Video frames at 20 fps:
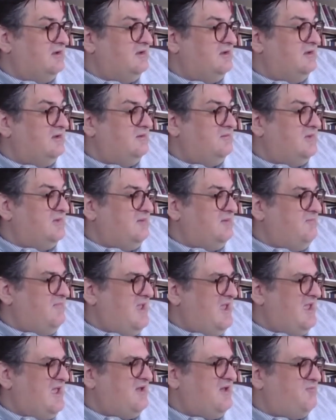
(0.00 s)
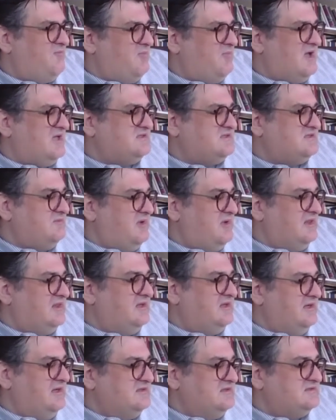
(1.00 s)
but it may have
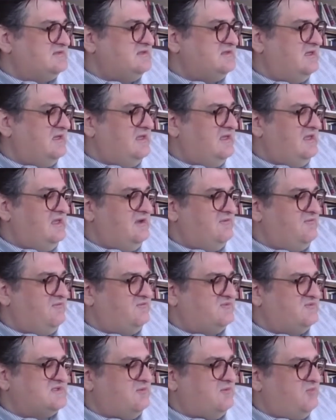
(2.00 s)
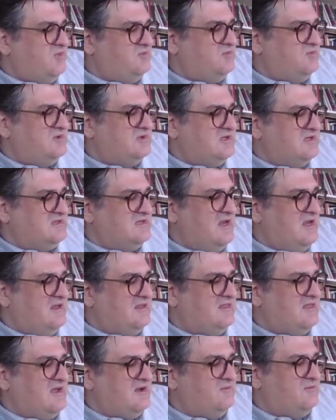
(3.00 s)
possibilities. If someone were to take
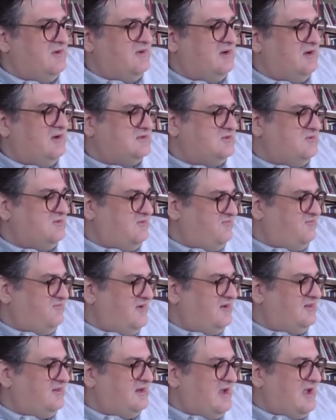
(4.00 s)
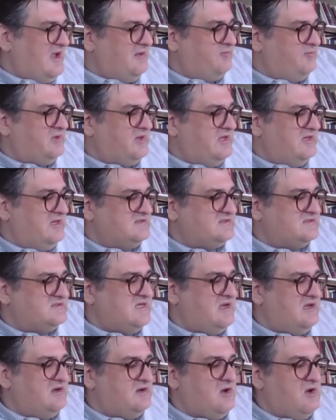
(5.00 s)
that rug to a fairly high place,
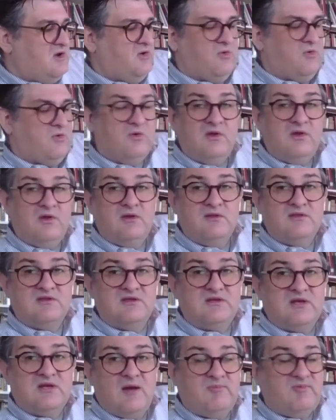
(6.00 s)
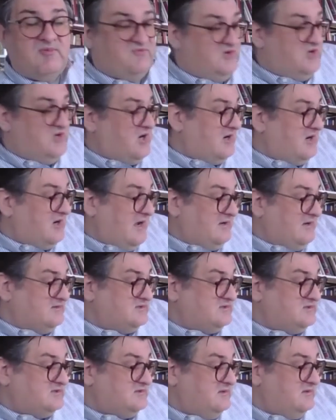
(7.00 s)
say, the top of a
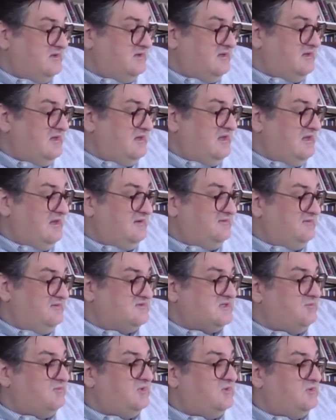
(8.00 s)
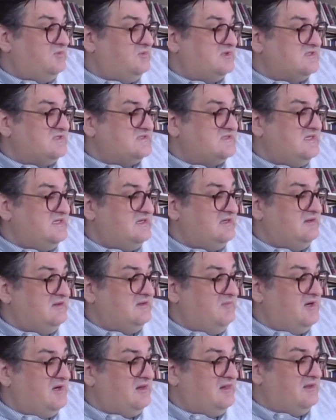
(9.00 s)
doghouse, and if someone were to sit in the
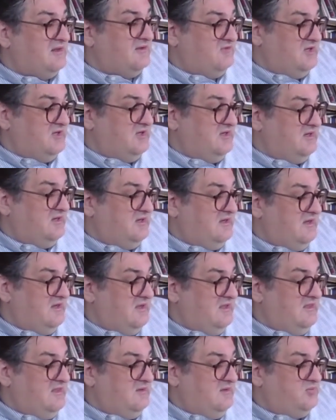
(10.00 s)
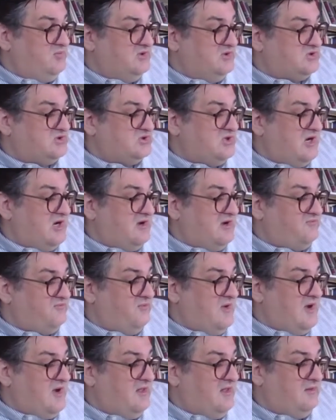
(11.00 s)
middle of it and then push off,
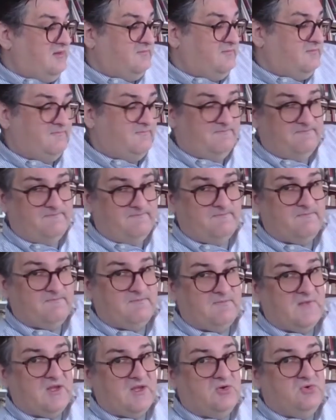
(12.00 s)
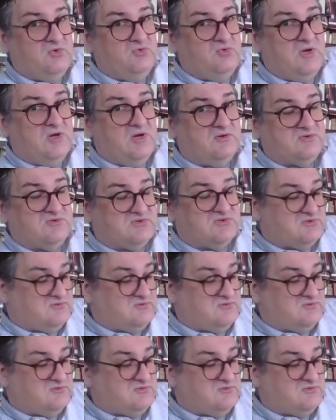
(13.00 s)
well, who knows?